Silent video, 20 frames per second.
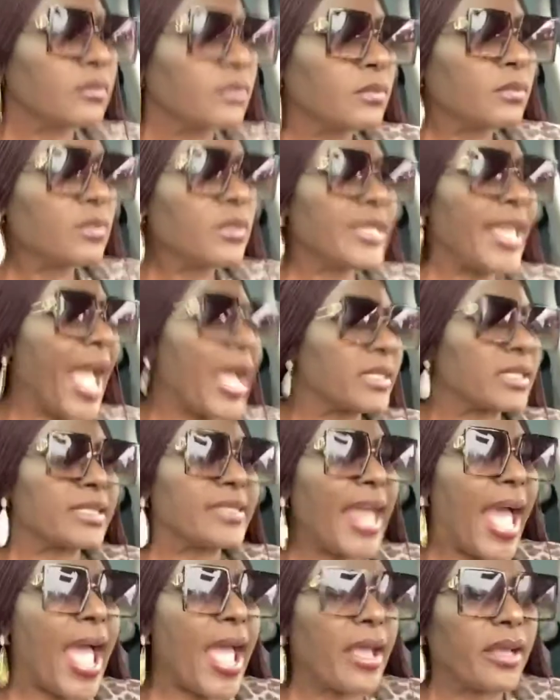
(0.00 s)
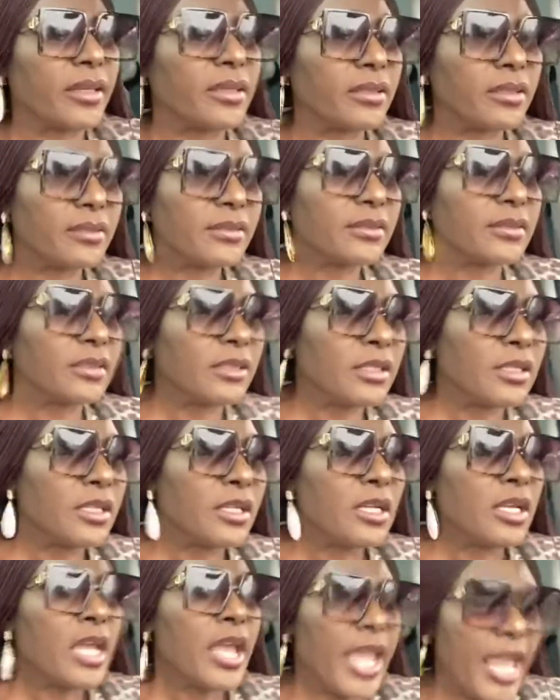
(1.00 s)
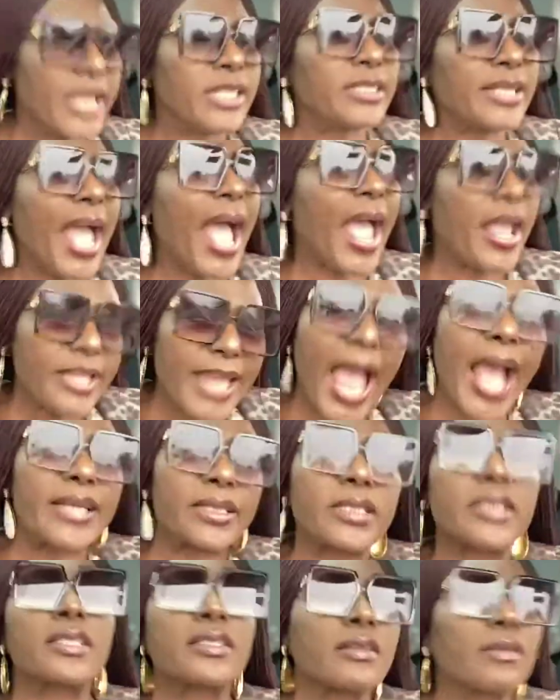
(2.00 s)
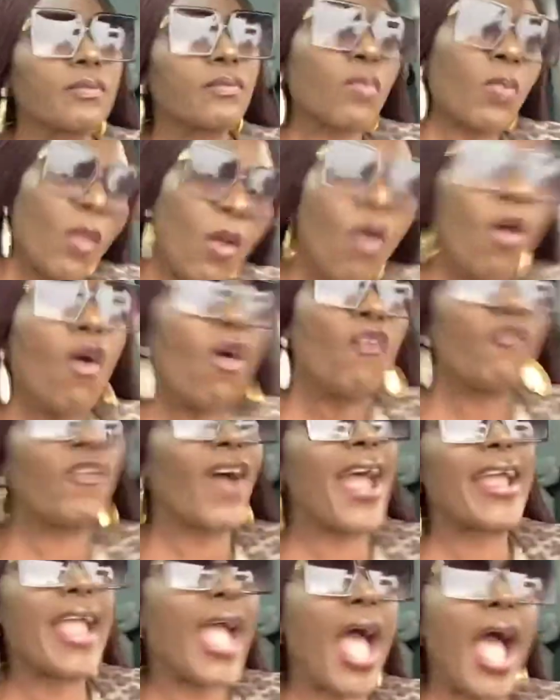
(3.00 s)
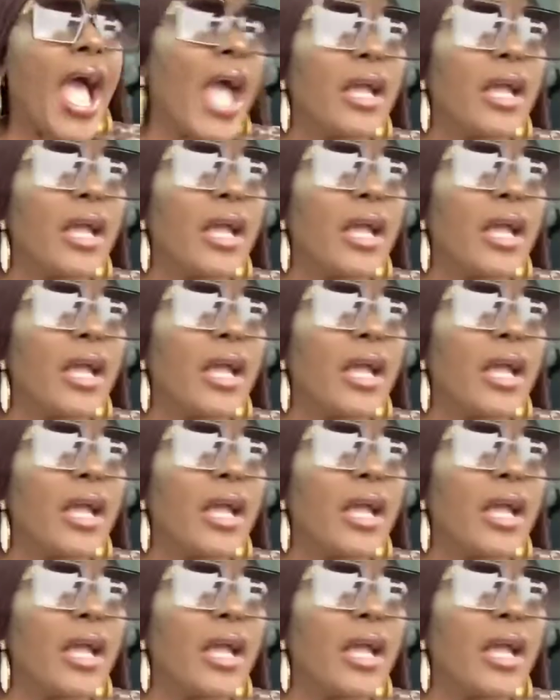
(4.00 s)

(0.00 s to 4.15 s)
Yes, there. It's there. Yes. Fire,